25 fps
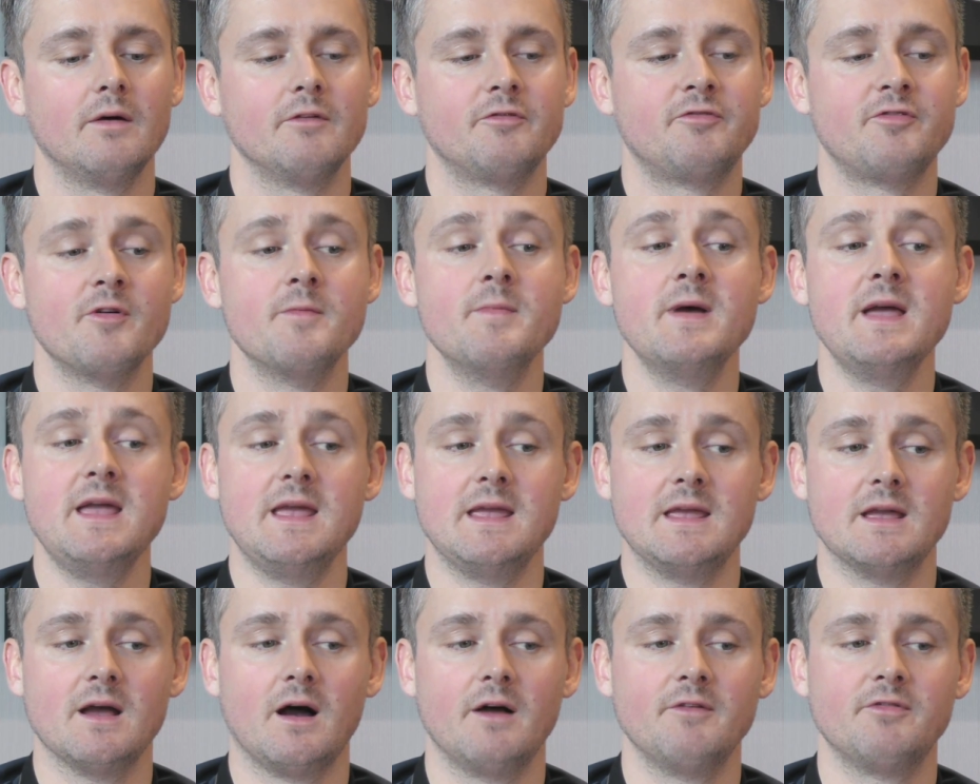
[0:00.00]
for
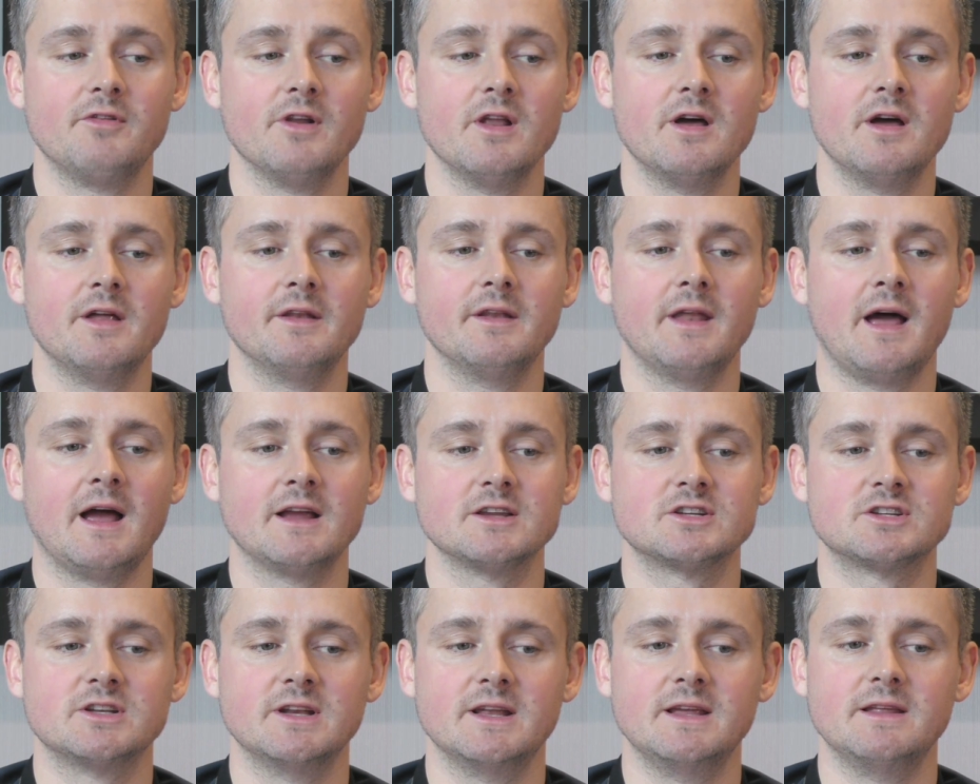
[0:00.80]
me, I've learned
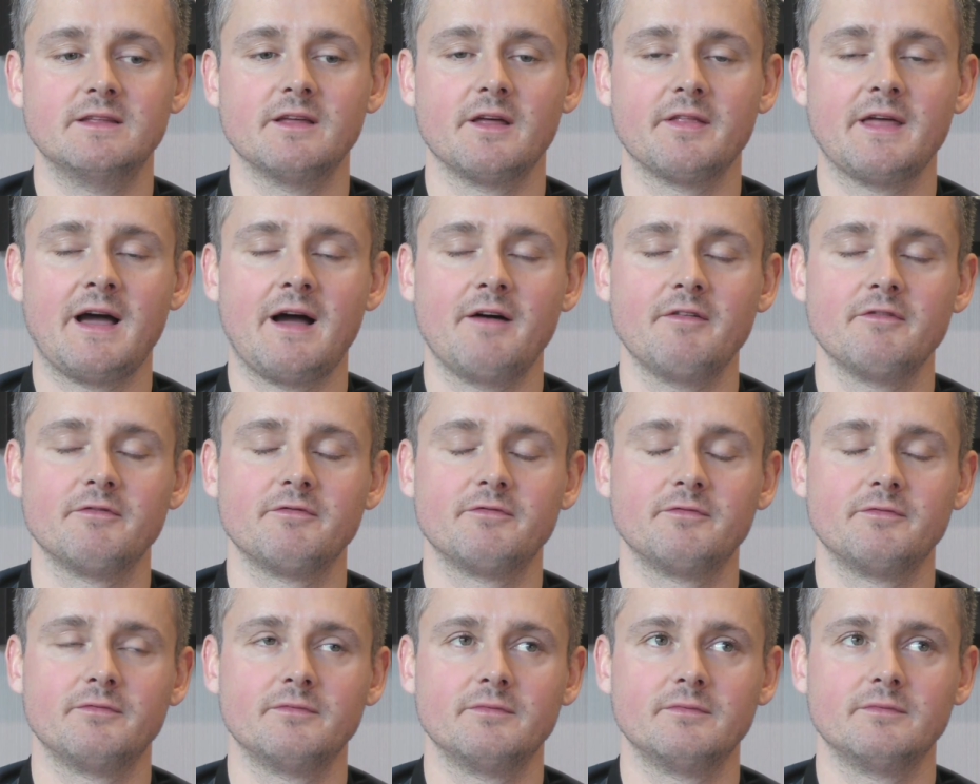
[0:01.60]
actually that
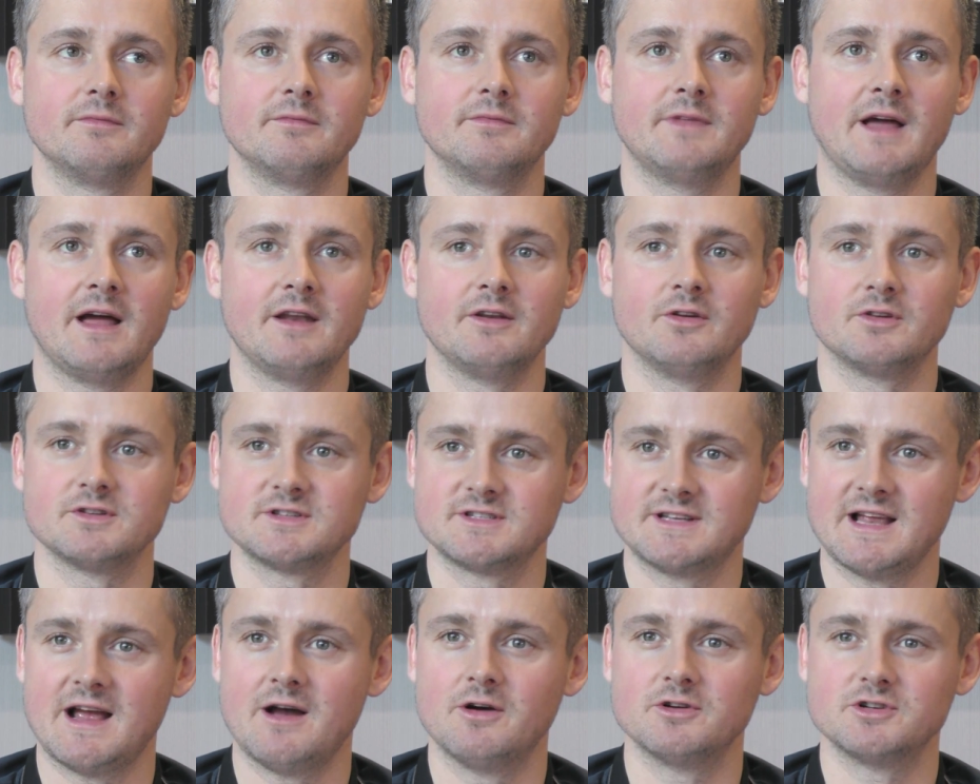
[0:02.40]
that that
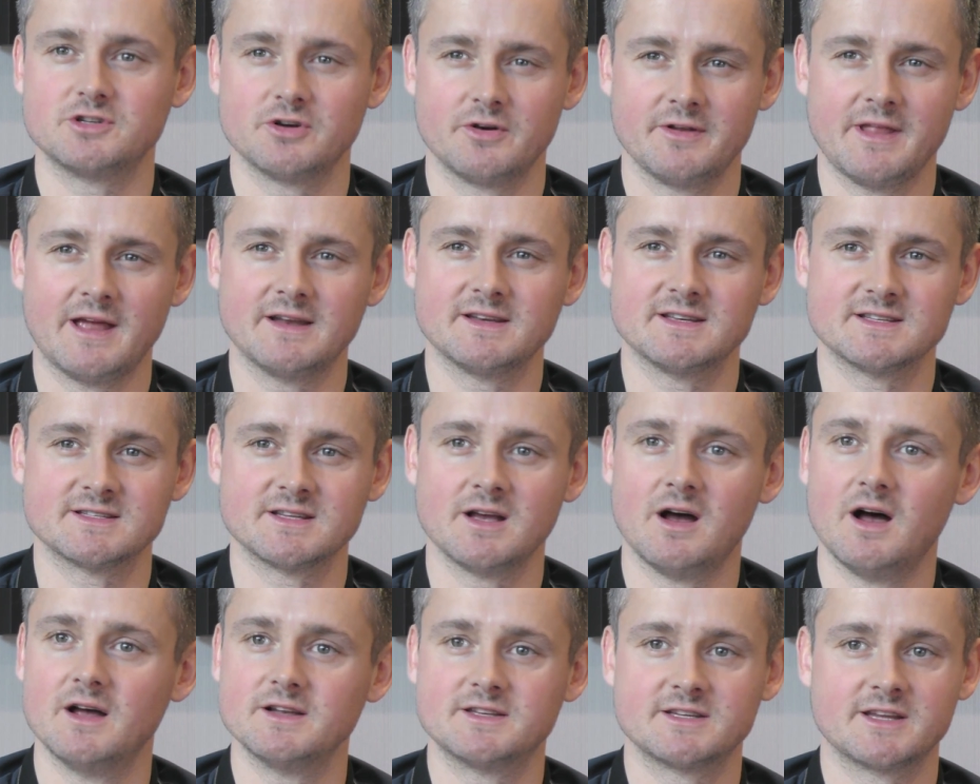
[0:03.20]
nostalgia and that
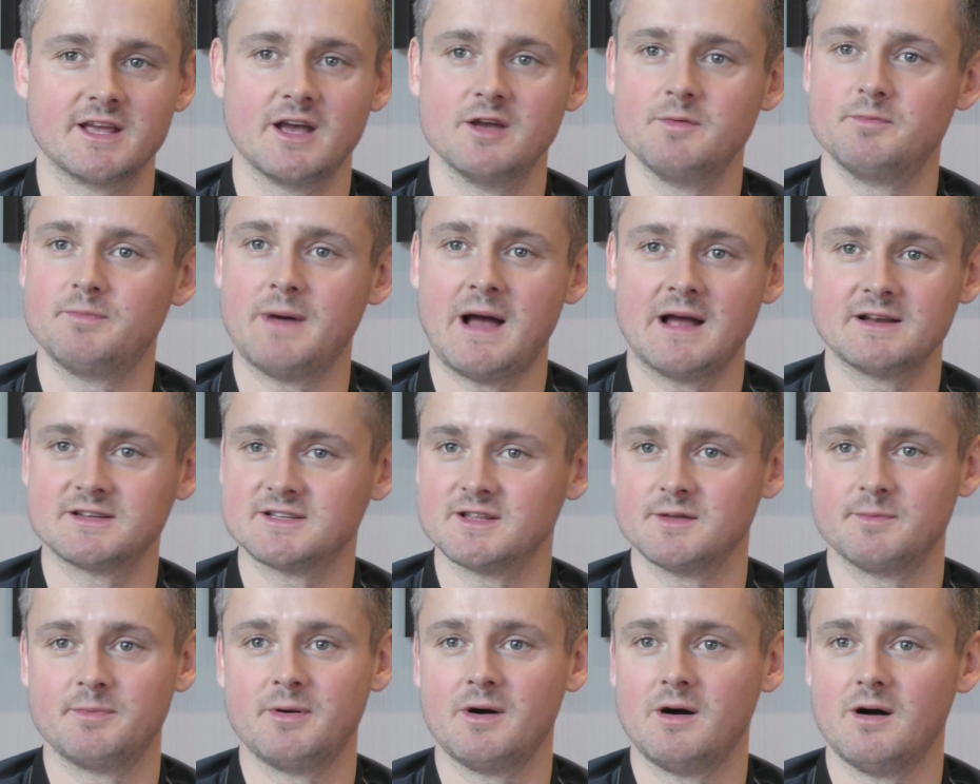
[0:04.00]
desire to go back
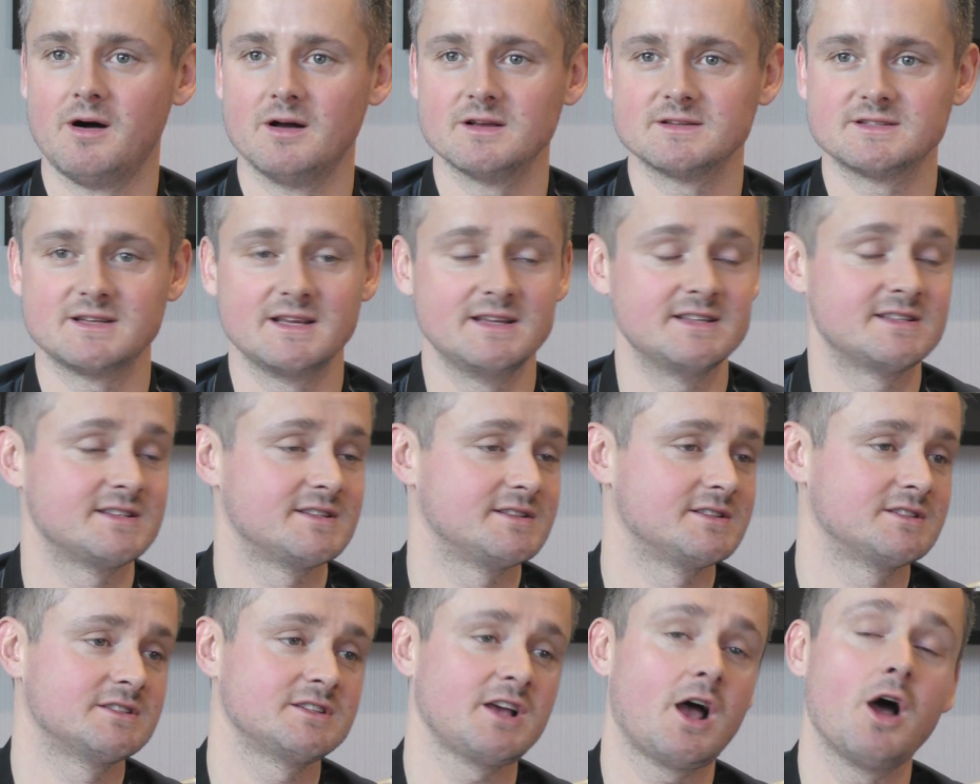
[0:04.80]
to the past
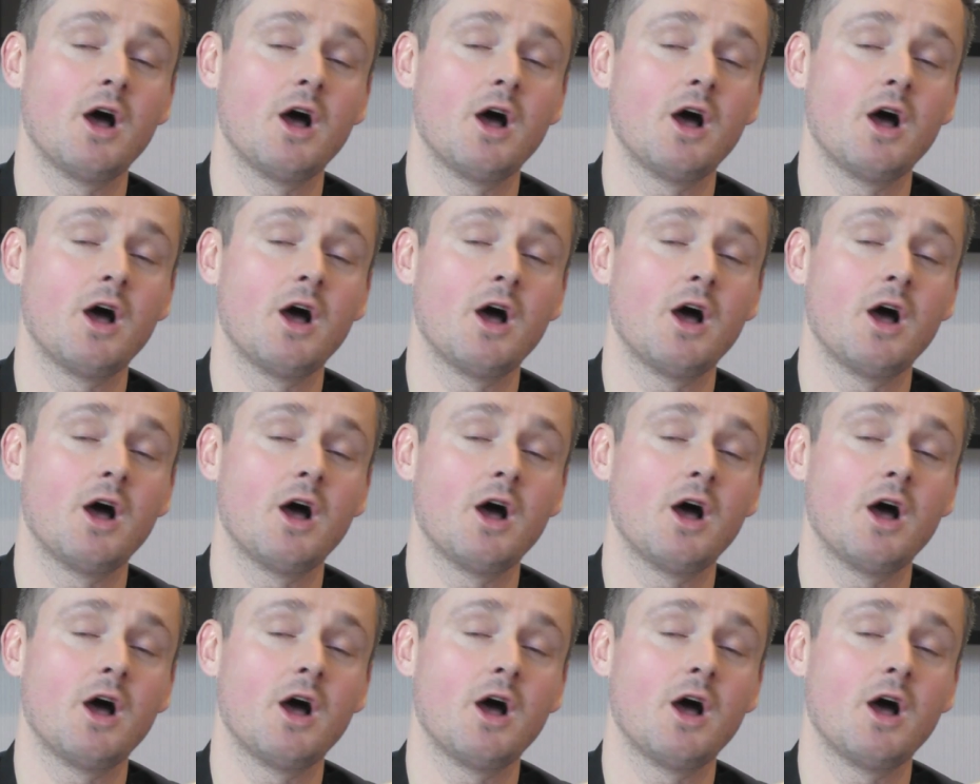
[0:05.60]
is mm.